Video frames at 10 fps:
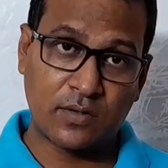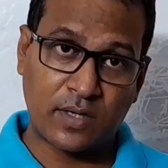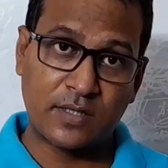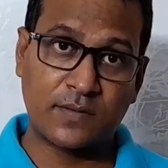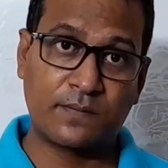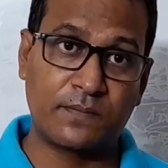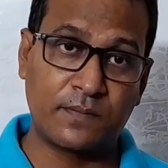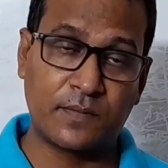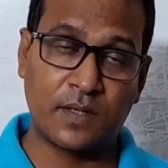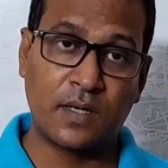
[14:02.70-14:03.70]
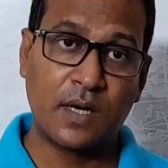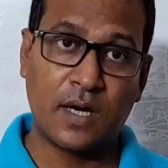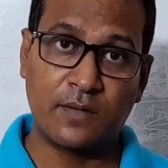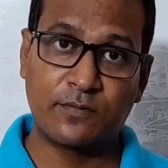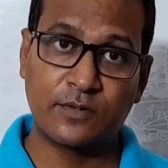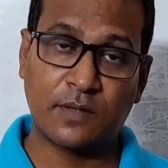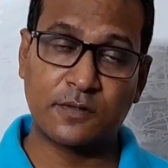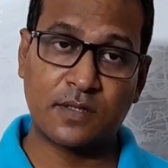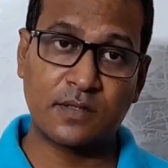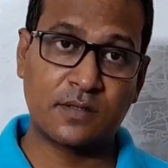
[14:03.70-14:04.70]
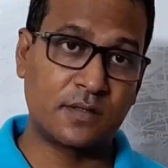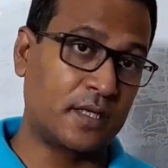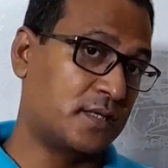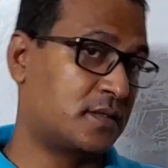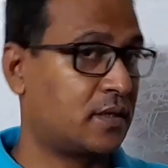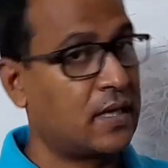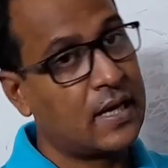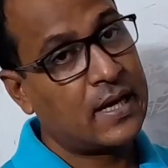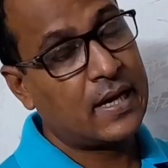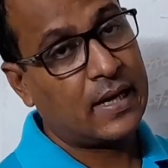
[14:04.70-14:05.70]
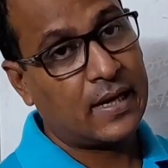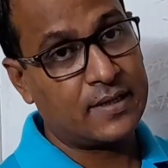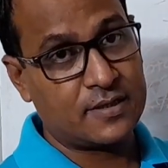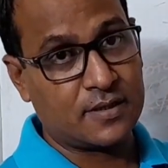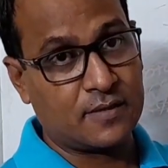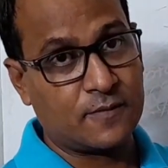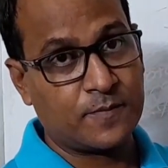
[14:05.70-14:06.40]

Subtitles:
or as a harmful substance, that is antigen.